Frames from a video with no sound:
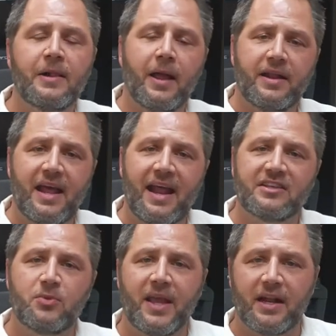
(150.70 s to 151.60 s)
And then
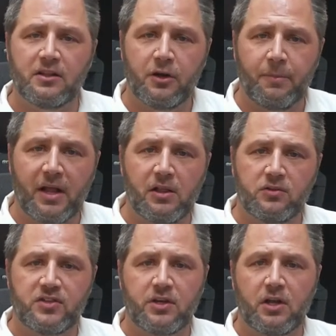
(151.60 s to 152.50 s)
as we get a little bit
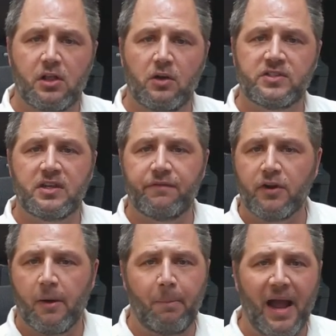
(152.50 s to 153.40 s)
closer to closing, if
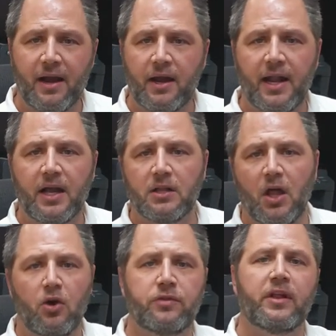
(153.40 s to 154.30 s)
you're a buyer getting a
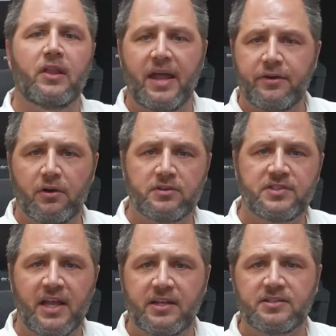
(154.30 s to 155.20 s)
loan, the lender will
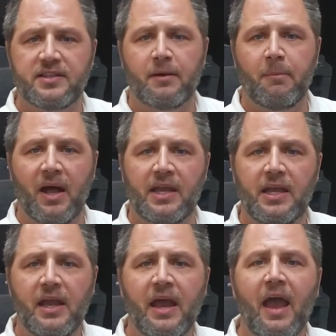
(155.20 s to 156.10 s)
send us their
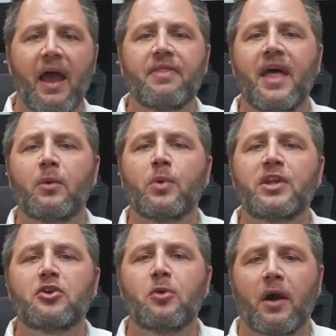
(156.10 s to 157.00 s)
money and then
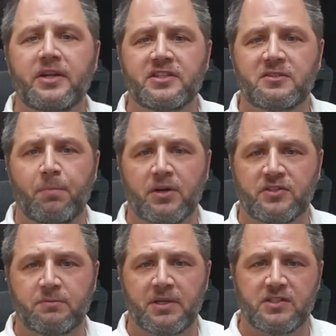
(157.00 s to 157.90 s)
we do our
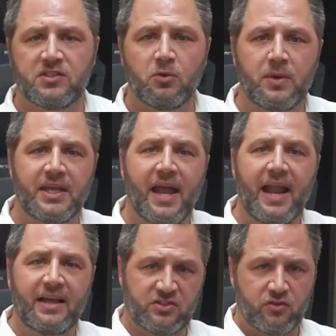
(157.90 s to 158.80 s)
disbursements. So we
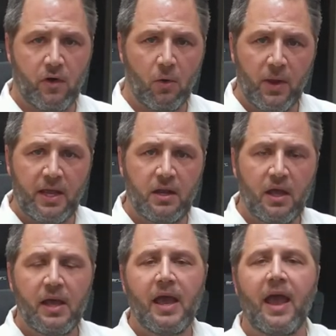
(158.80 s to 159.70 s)
get escrow
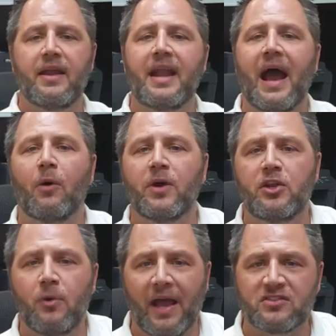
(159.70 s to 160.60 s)
in and now we
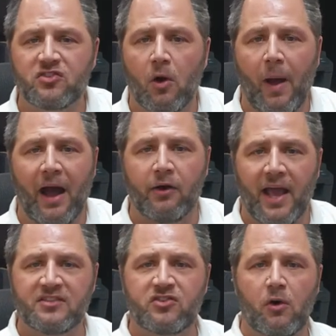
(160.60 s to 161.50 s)
do escrow out.
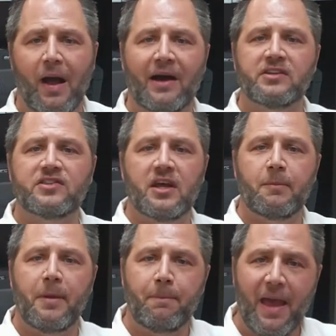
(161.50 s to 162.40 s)
Escrow out is going to
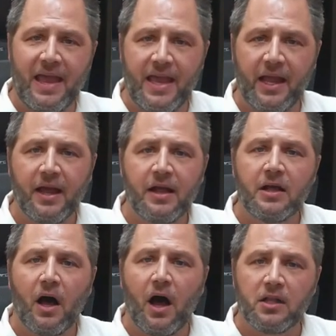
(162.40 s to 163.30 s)
be paying
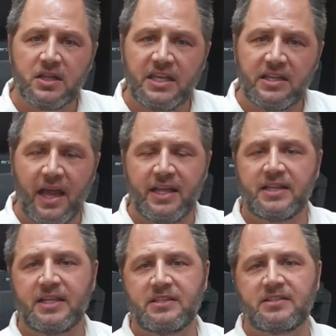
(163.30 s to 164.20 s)
uh, lien, any
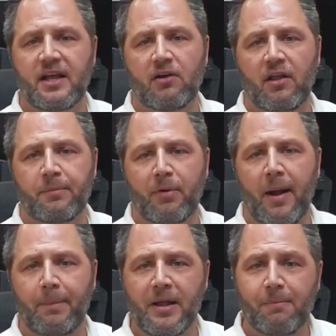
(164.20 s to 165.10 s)
liens that are on the
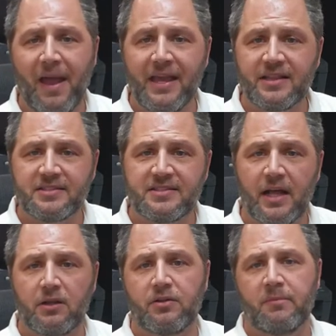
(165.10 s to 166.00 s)
property, paying the
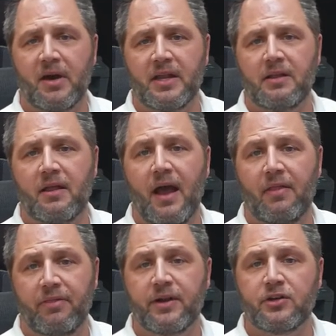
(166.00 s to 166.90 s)
seller the money
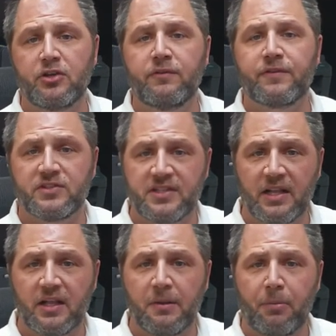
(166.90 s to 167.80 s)
that they're due for
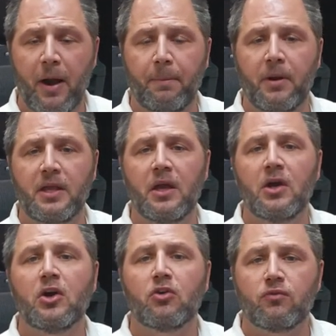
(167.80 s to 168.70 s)
selling the property,
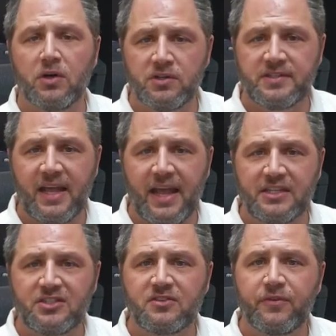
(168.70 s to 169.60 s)
real estate
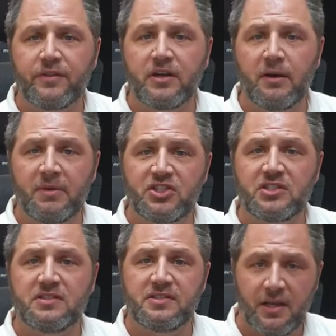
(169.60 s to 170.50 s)
agents for the
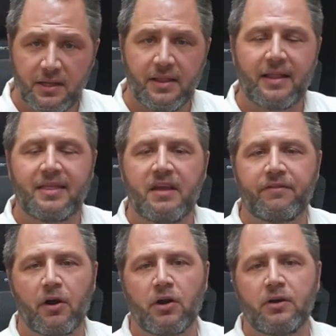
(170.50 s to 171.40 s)
commissions that they've
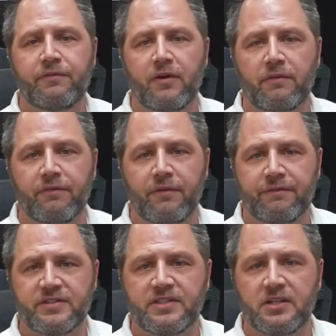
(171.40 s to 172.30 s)
earned for, for
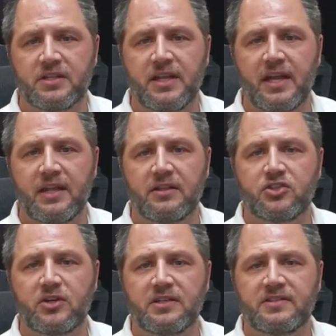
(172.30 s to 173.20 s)
facilitating the
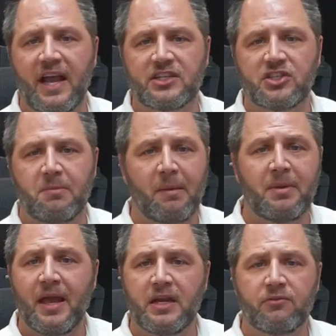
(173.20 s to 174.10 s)
transaction,
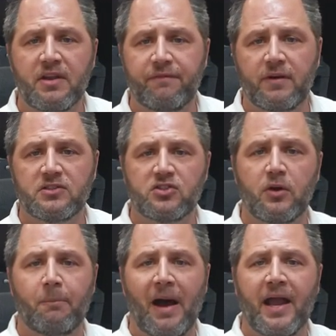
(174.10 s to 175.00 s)
maybe any refunds to
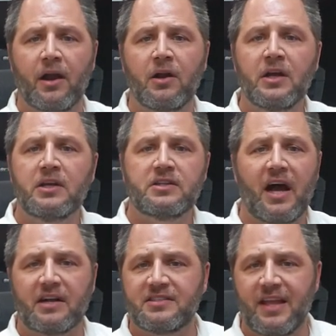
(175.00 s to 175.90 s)
a buyer,
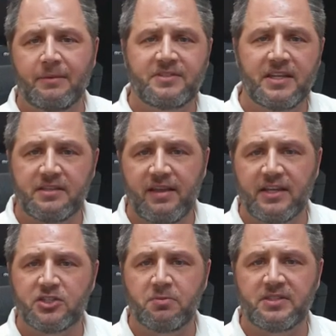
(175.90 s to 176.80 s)
doc stamps and
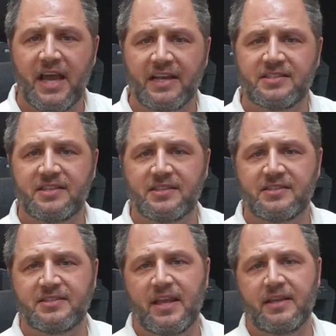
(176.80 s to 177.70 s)
intangible tax to the
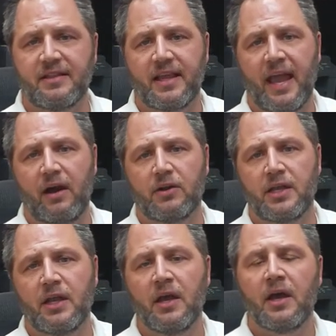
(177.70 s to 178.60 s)
state and the
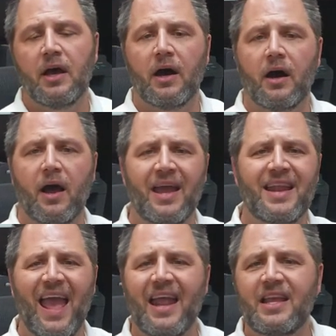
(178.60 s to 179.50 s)
county, uh,
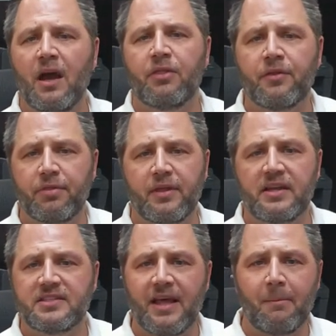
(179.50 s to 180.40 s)
and any other
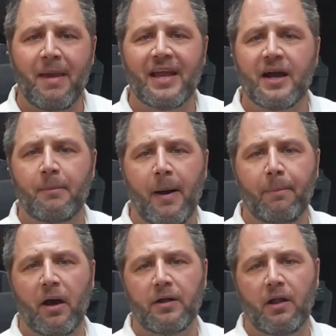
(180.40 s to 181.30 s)
things that may come up on,